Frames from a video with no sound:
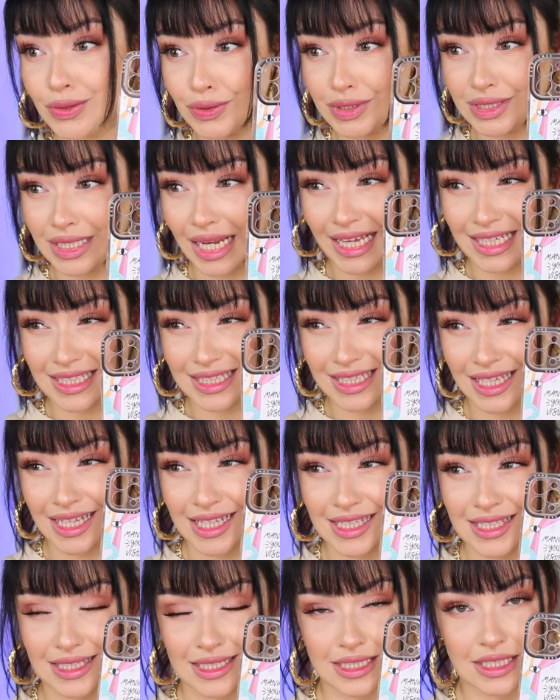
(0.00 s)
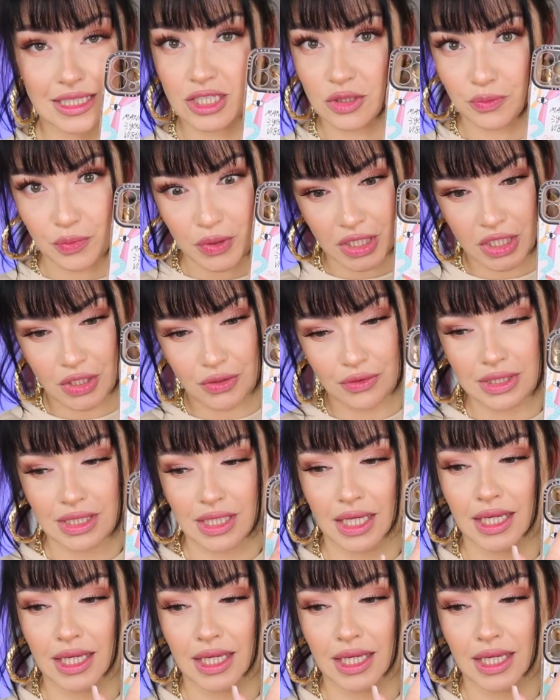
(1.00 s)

looks like this. It's super cute.